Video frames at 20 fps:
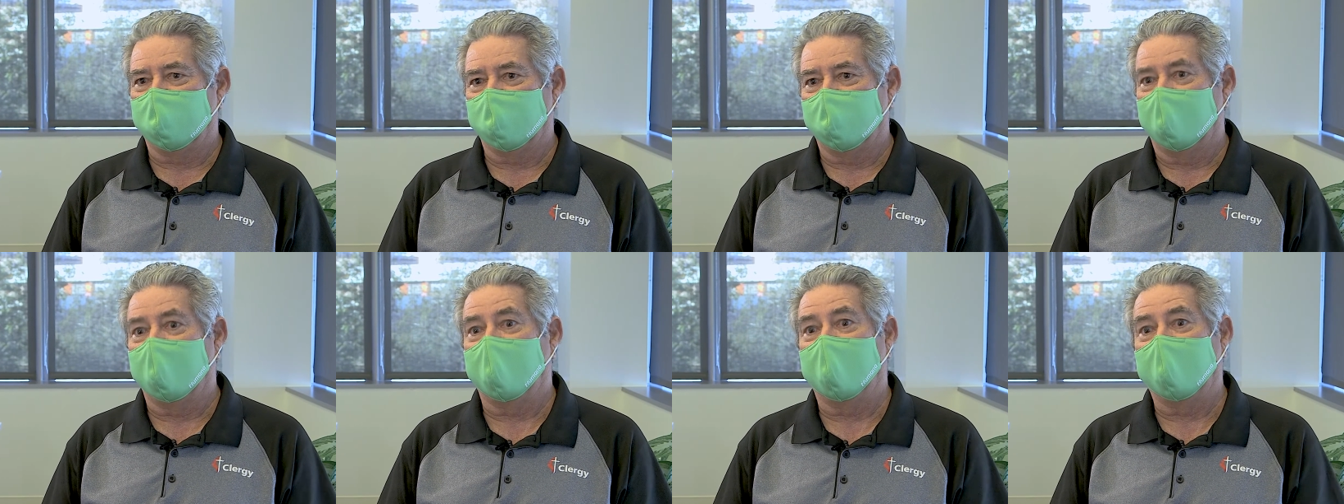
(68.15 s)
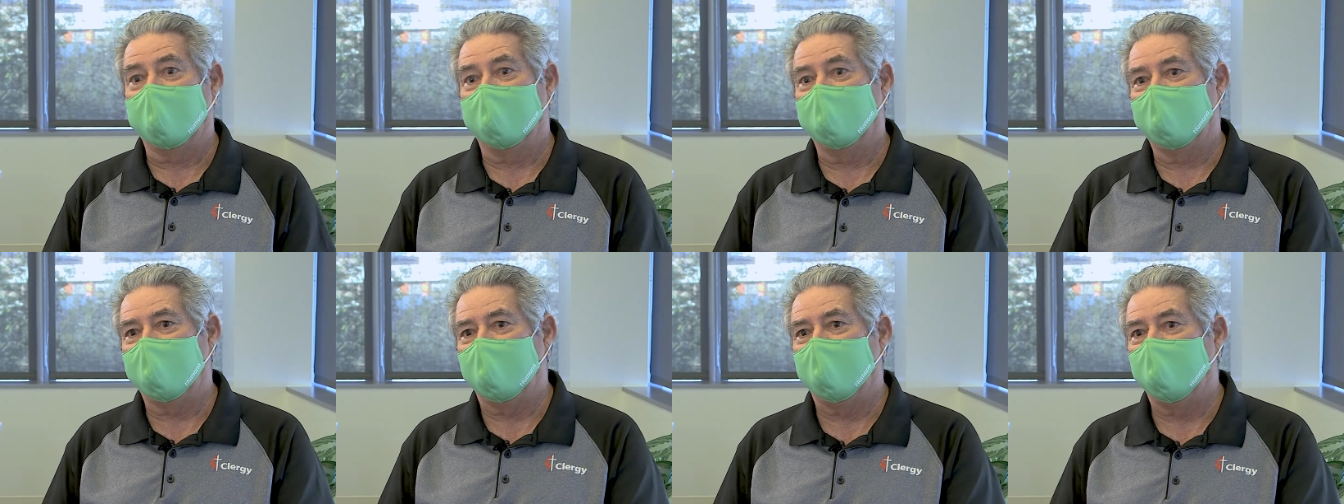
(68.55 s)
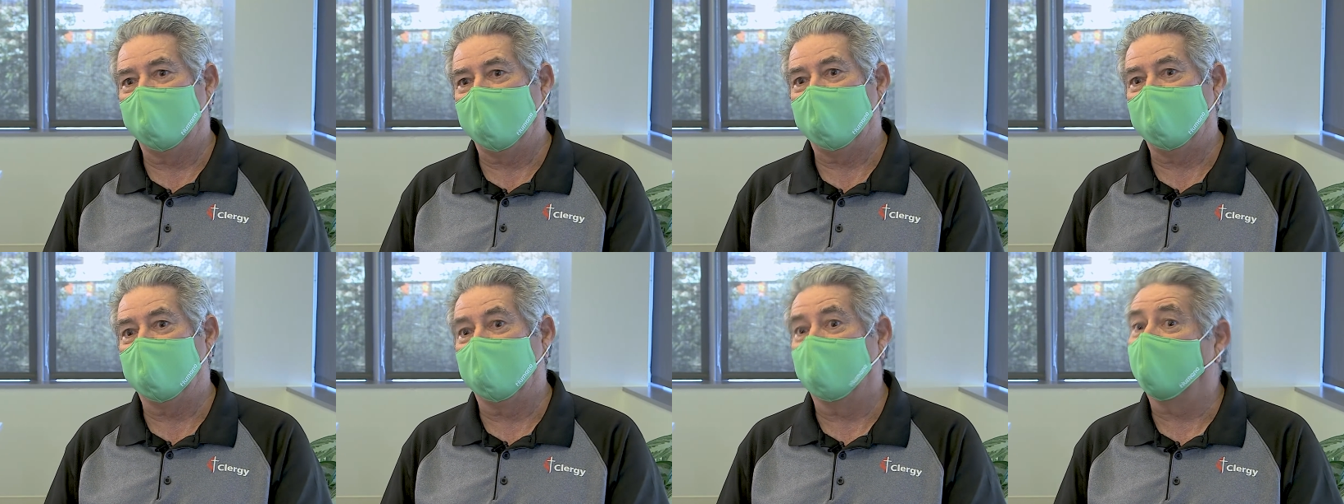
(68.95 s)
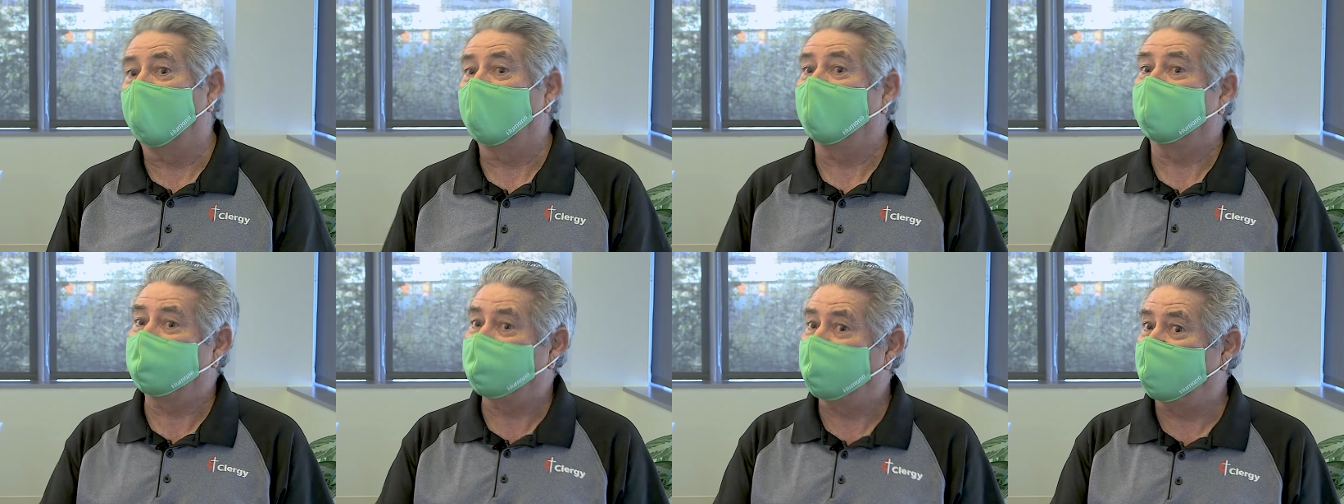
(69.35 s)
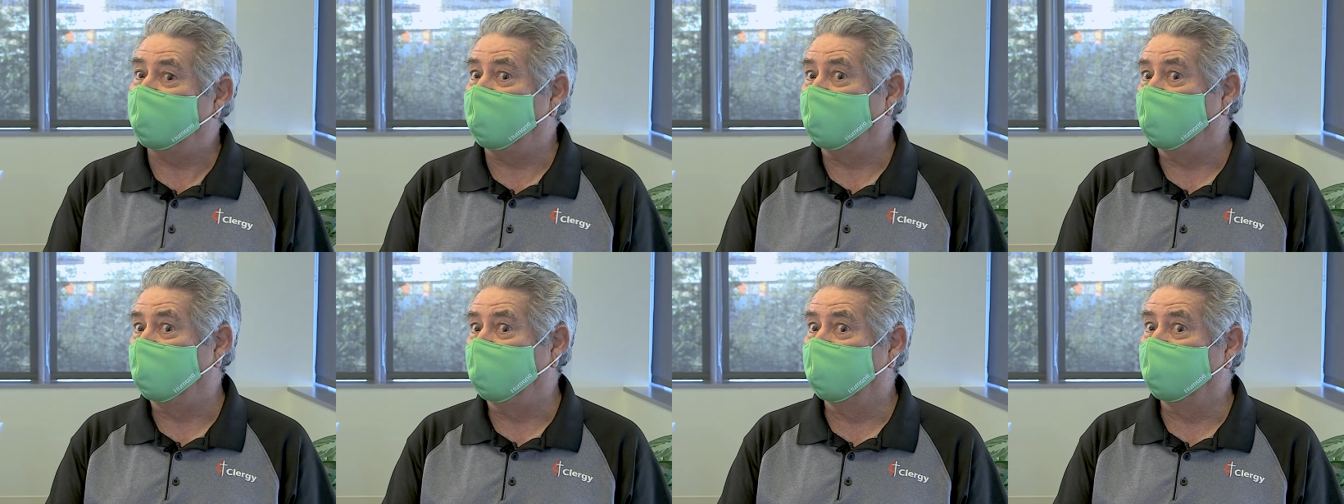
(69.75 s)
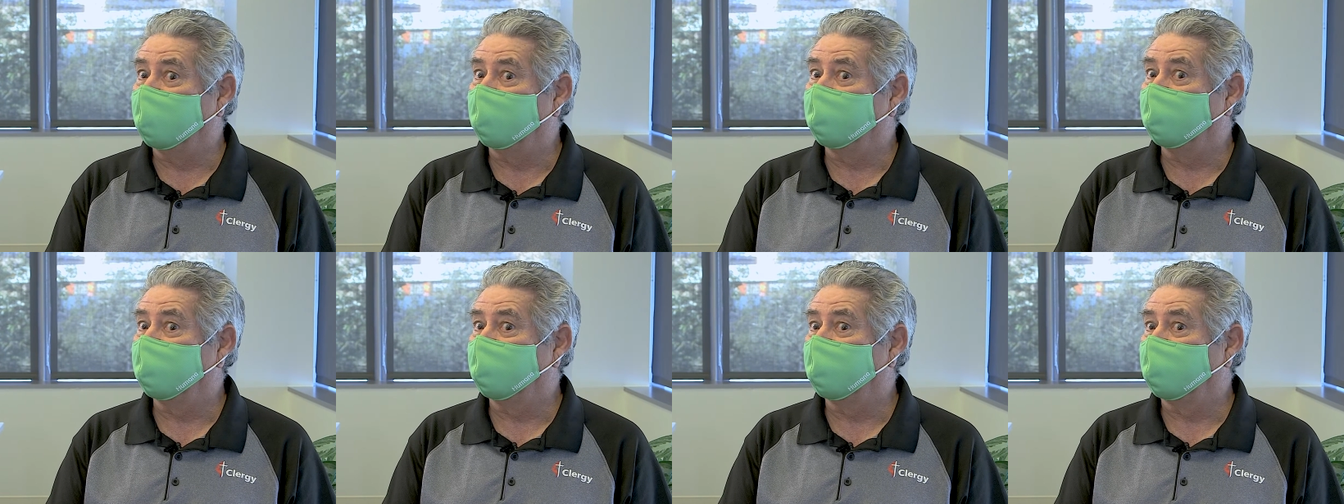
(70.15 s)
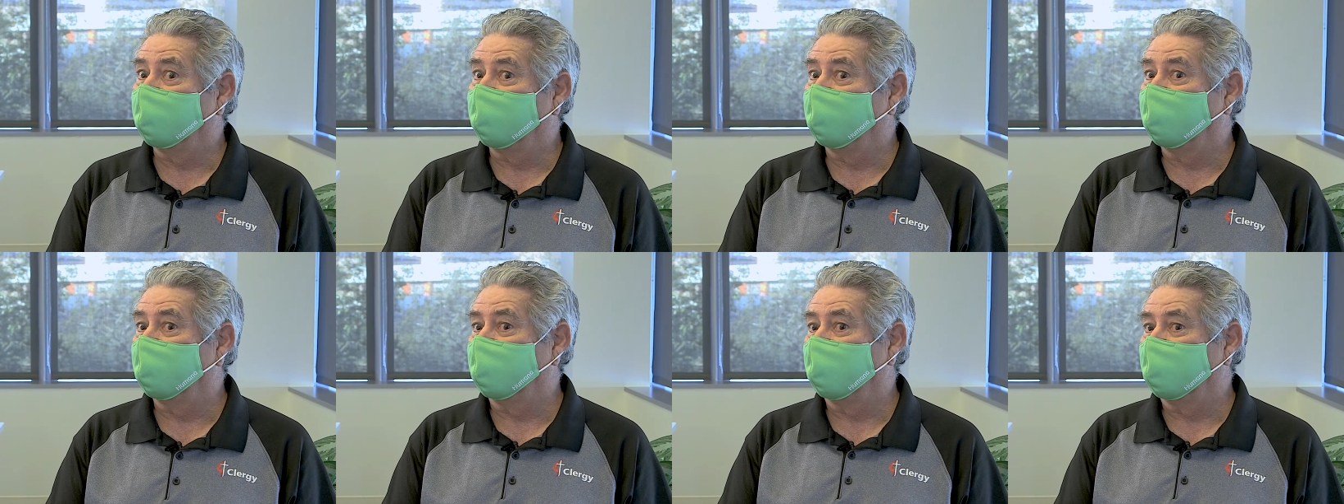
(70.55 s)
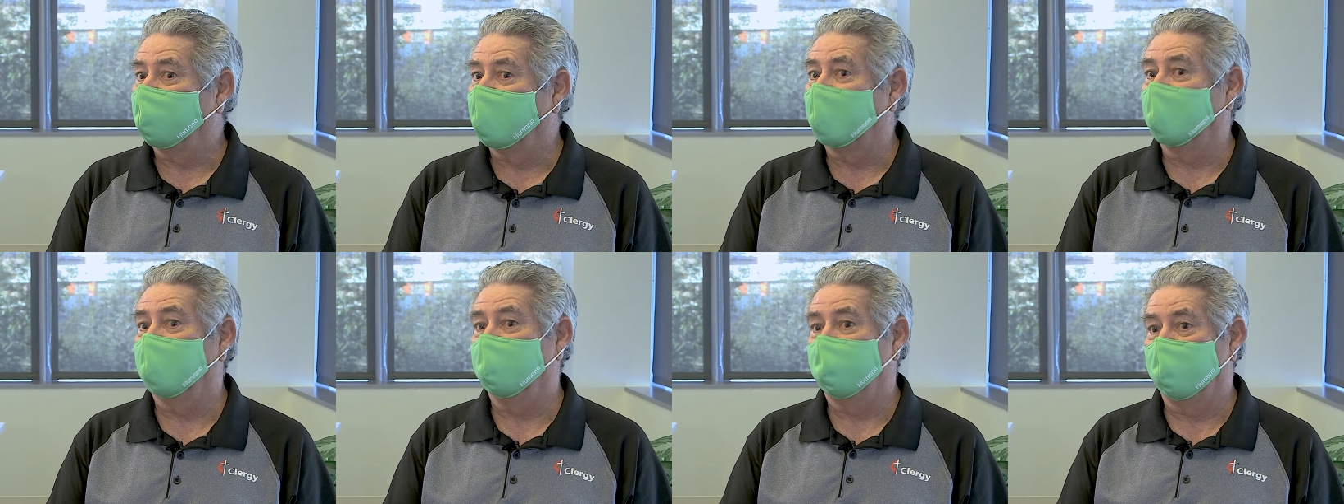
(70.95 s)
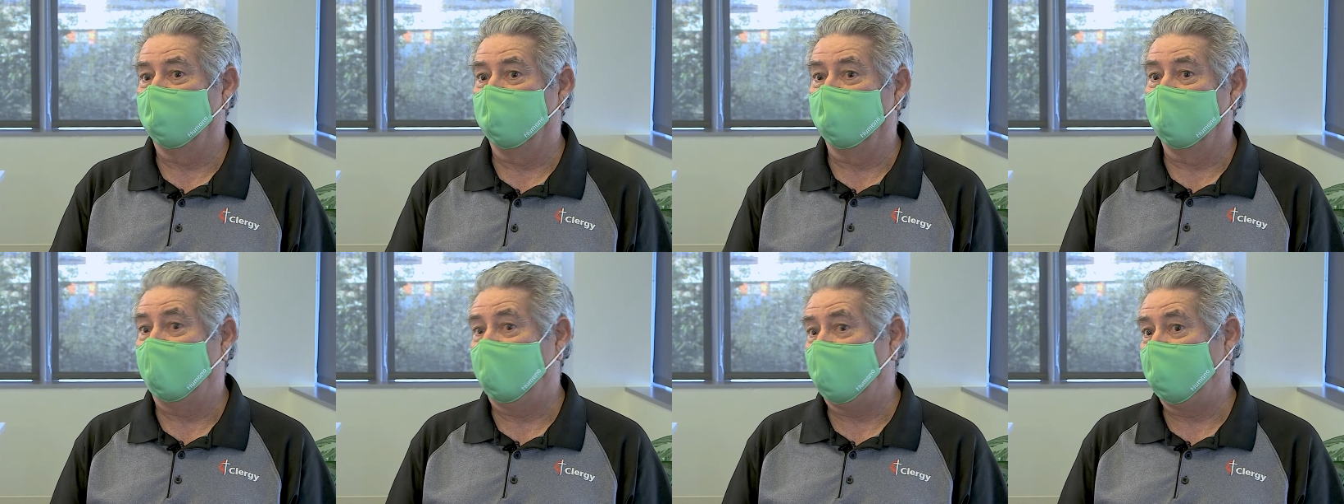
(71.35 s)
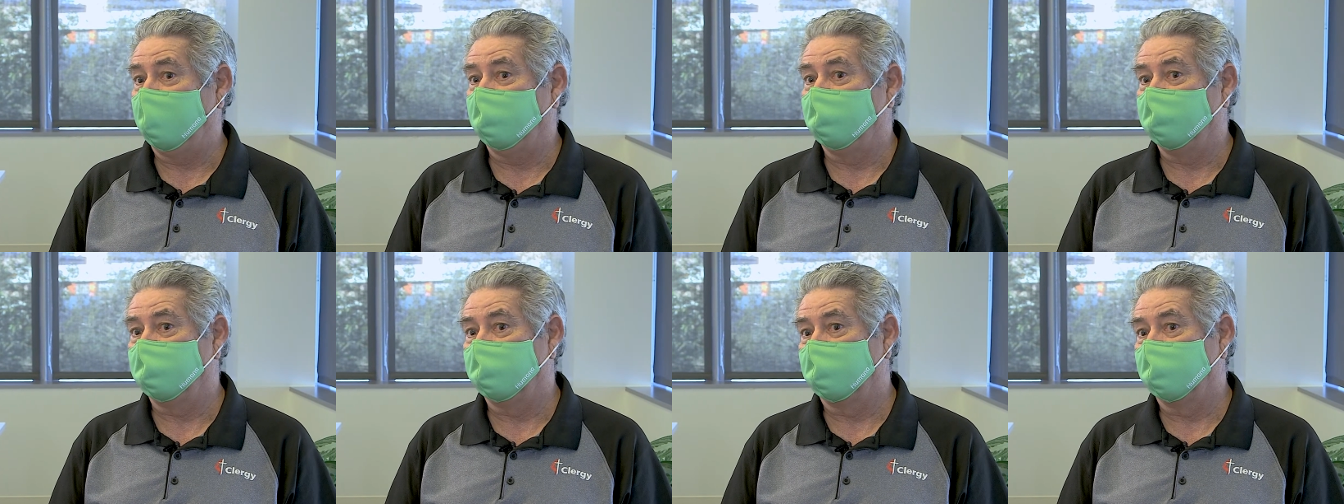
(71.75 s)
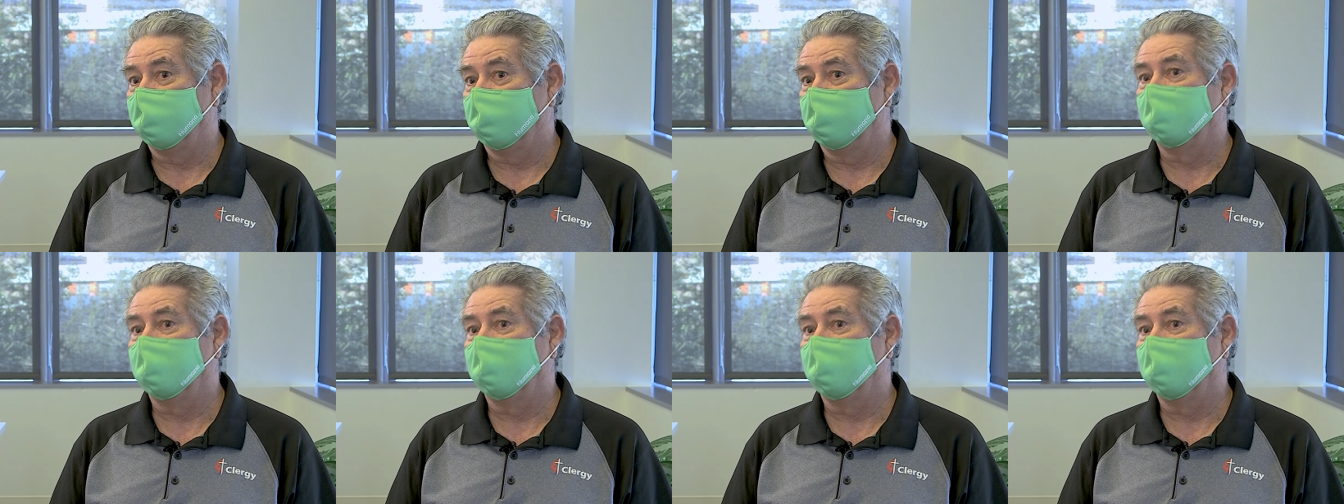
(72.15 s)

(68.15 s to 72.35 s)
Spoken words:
they're hard at hearing and hard at seeing because of their age.